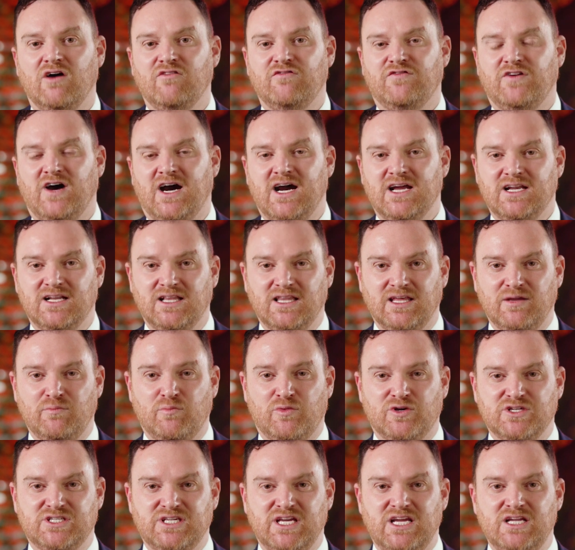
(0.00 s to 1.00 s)
And finally,
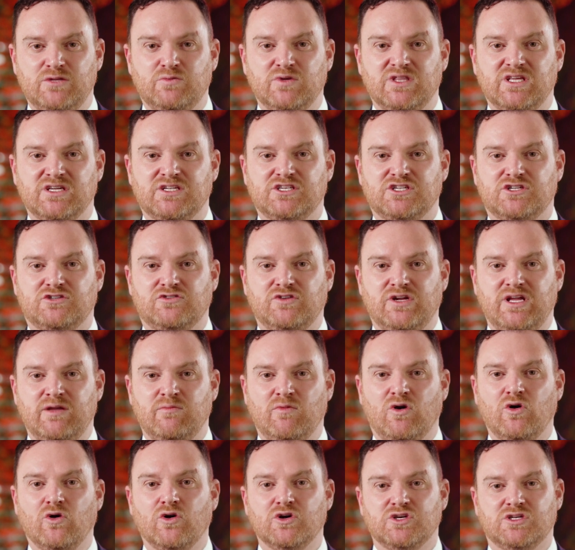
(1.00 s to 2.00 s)
proceed with extreme
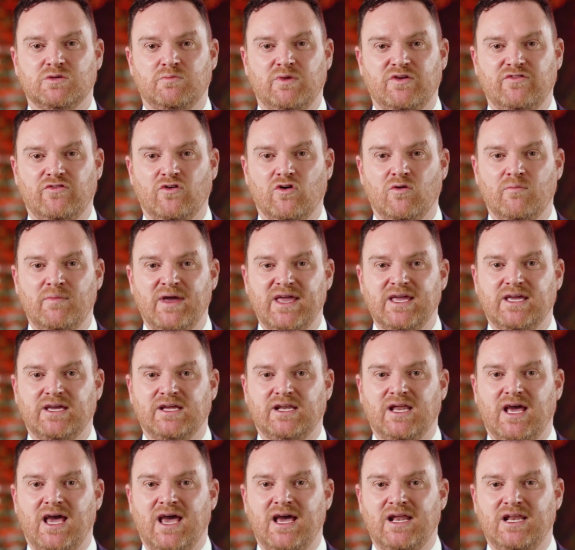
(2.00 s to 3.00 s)
caution before
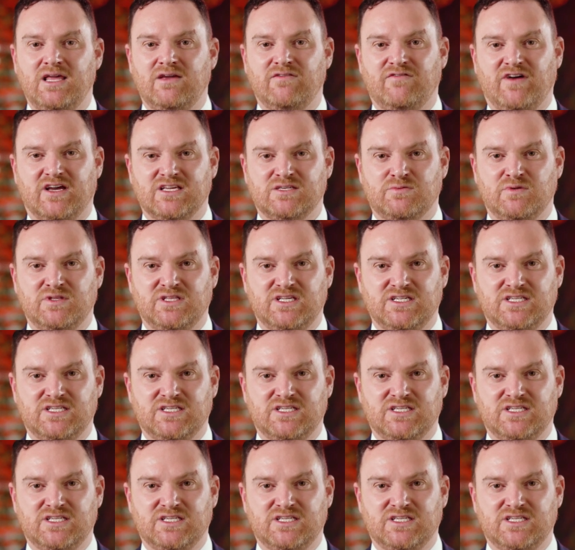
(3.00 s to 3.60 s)
making any investment